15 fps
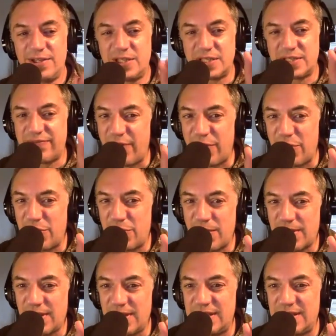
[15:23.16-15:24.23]
just very
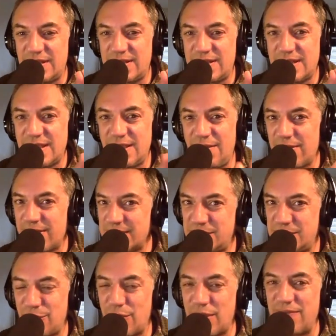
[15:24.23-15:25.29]
quickly tell the
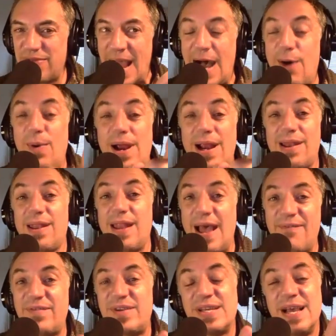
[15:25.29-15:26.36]
story how I
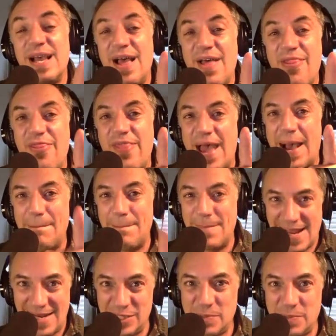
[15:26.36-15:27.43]
left that
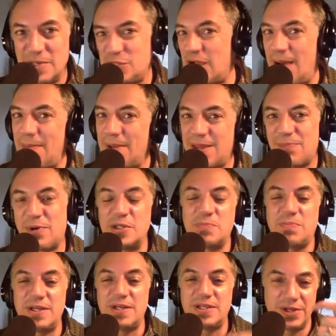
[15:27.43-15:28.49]
management job at the brunch
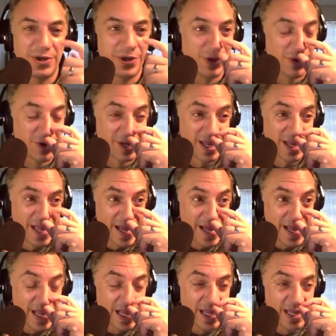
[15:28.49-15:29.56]
place in New York.
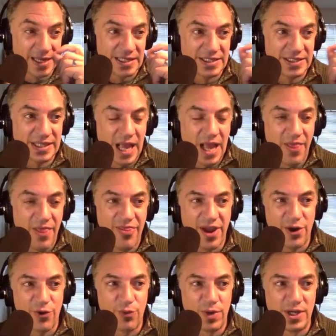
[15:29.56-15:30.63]
Is
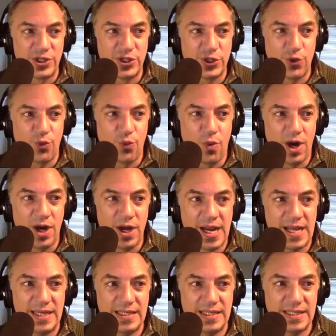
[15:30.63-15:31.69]
there was
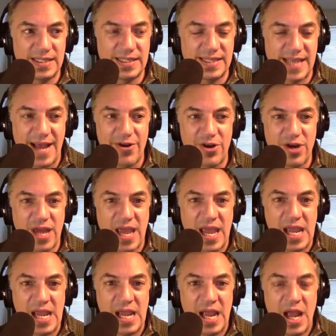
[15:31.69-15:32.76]
one
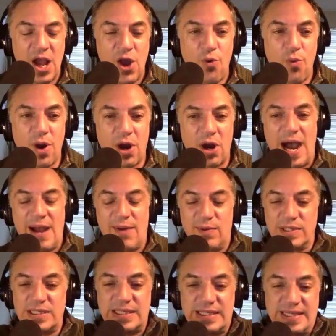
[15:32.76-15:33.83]
Saturday where I
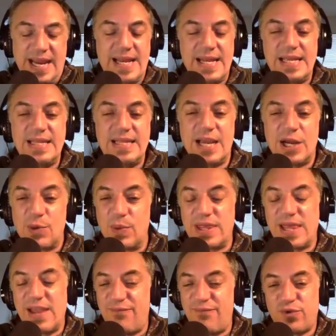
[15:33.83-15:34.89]
was standing there
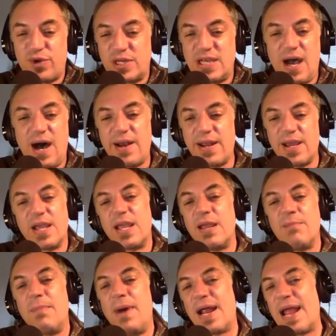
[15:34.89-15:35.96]
with a frittata
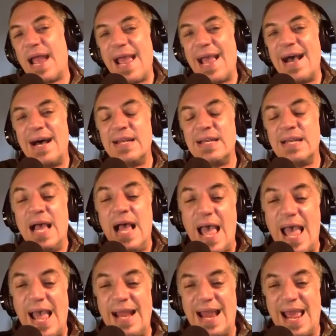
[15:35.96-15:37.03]
in my hand
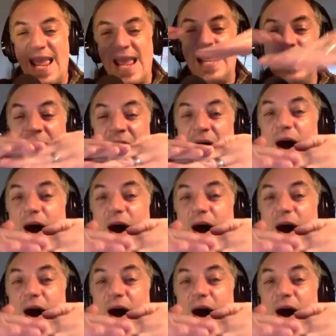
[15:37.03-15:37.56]
and a